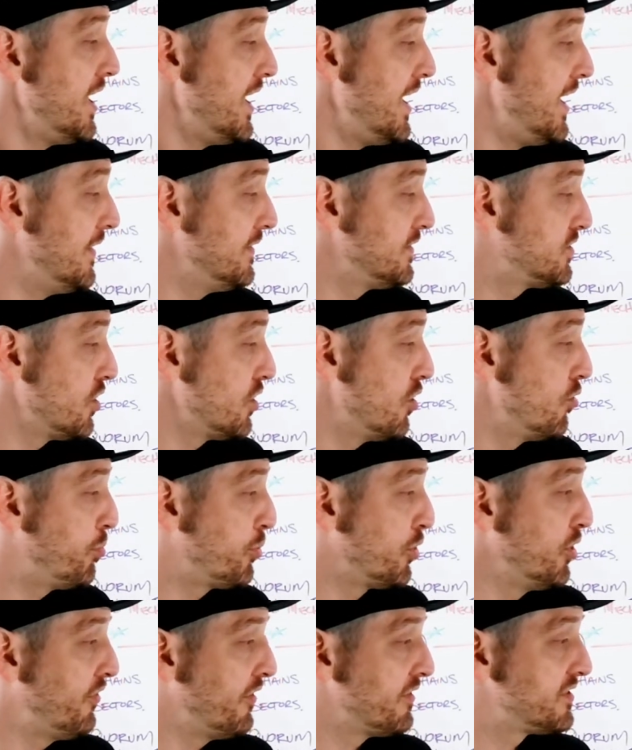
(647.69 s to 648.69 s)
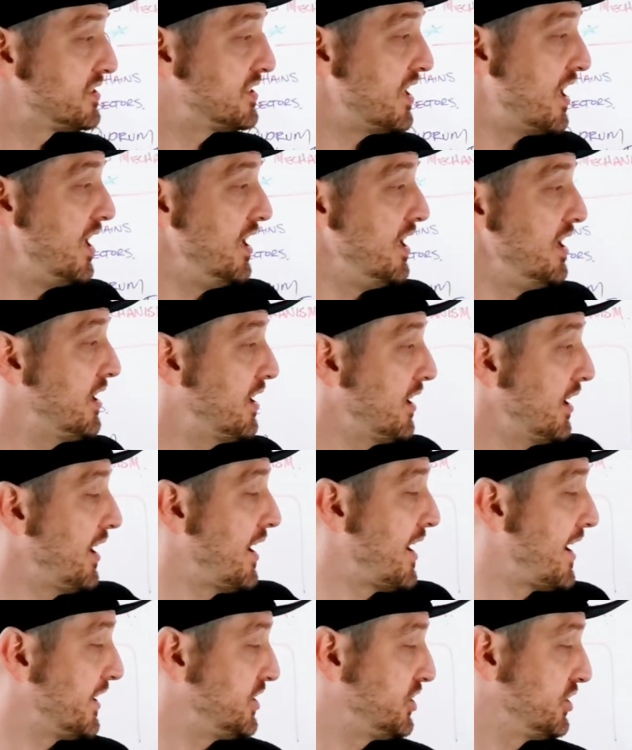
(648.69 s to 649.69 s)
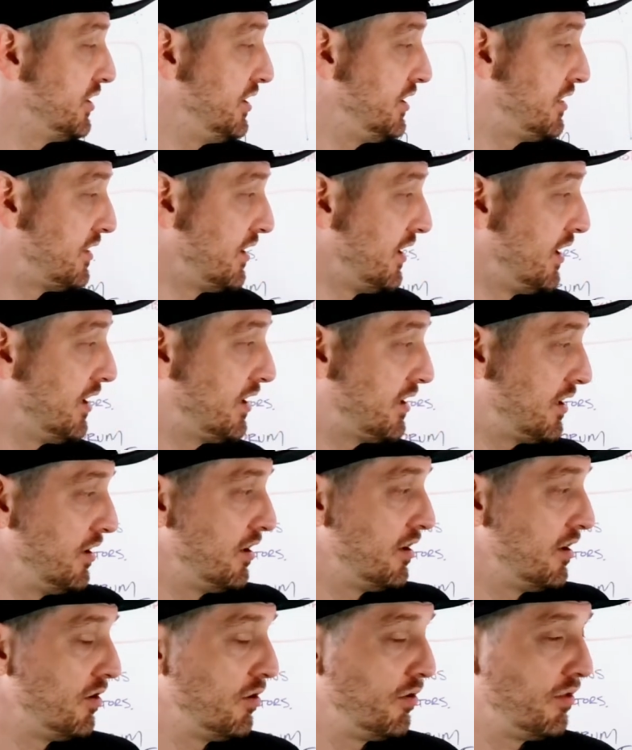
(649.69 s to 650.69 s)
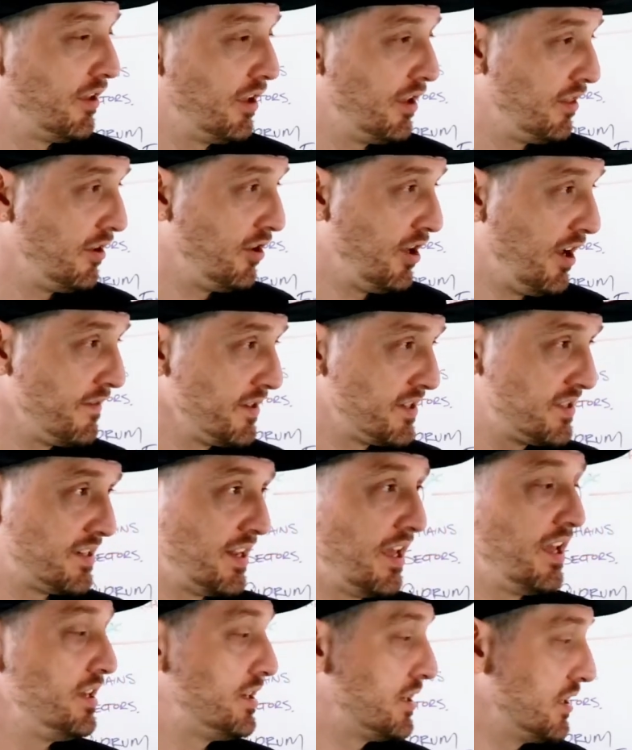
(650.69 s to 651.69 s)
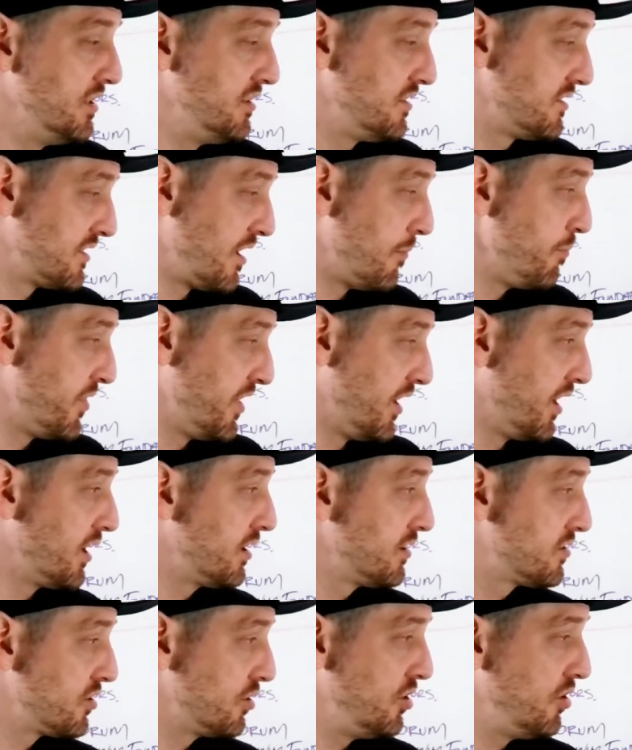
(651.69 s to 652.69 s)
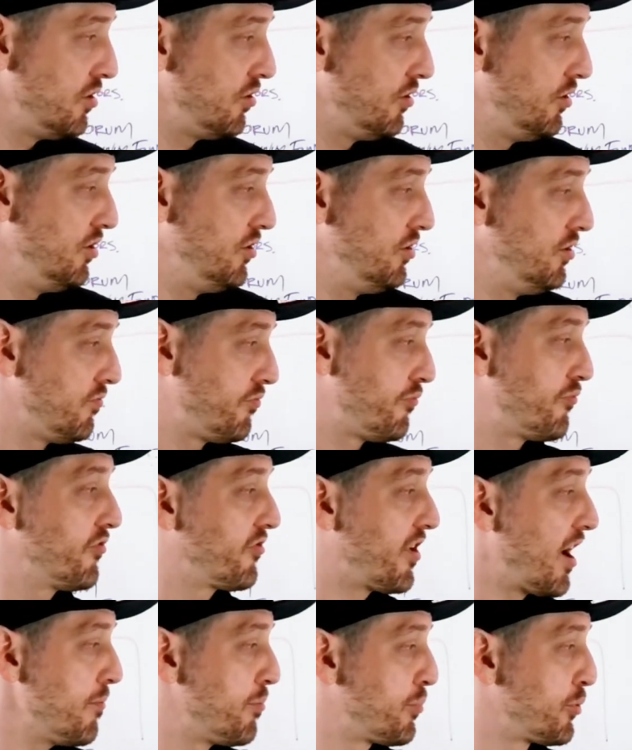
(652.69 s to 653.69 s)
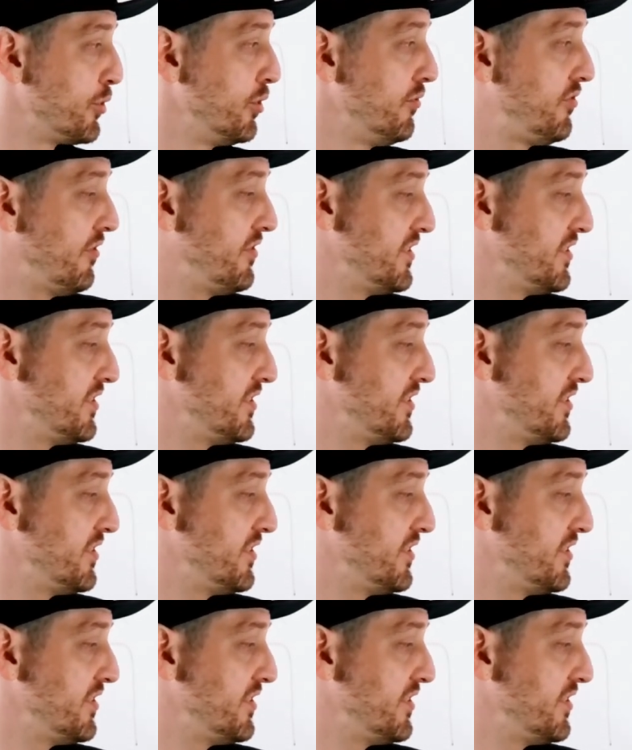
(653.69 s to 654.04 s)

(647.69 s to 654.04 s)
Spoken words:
And so proof of stake actually think, that you have a stake in something. So you've got proof of